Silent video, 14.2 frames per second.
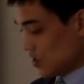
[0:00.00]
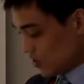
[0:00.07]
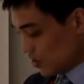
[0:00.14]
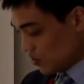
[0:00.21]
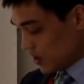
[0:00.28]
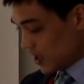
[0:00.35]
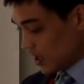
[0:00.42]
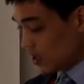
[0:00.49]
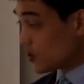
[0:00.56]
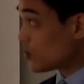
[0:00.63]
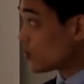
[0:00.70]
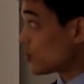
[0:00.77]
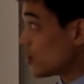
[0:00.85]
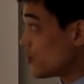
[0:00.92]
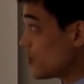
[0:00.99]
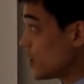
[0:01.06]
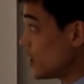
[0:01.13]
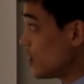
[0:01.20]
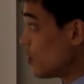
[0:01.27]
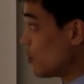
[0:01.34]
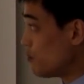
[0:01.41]
So we can use the
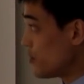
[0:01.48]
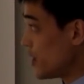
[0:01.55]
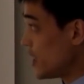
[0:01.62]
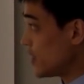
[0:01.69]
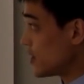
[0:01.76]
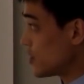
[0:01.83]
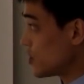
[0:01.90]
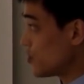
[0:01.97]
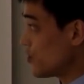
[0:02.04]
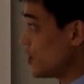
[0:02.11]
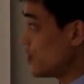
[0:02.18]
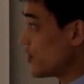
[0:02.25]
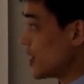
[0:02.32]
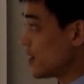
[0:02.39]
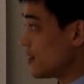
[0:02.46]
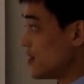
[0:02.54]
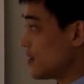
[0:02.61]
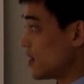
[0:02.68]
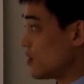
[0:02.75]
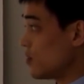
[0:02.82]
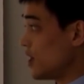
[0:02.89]
real operator to rewrite
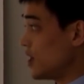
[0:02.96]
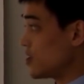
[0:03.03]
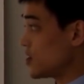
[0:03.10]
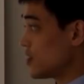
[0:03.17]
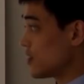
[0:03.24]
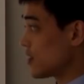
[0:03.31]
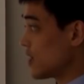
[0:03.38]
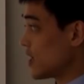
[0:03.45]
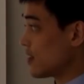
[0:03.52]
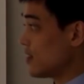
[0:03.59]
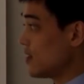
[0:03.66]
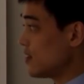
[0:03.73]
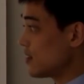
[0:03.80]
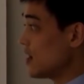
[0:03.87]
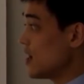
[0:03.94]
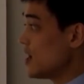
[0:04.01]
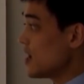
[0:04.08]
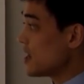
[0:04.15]
these equations like this.